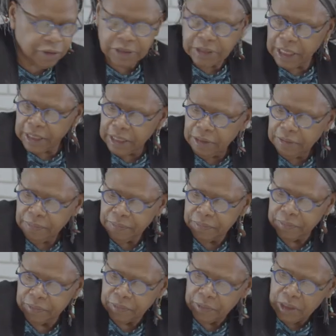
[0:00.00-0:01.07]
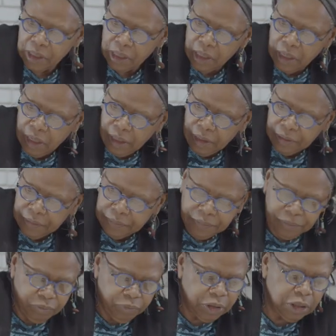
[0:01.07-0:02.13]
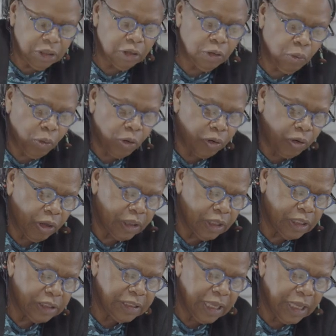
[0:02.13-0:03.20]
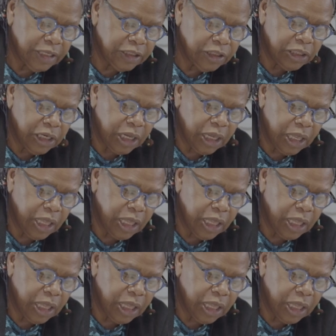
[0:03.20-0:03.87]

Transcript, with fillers: for a second. Put a little water on this edge.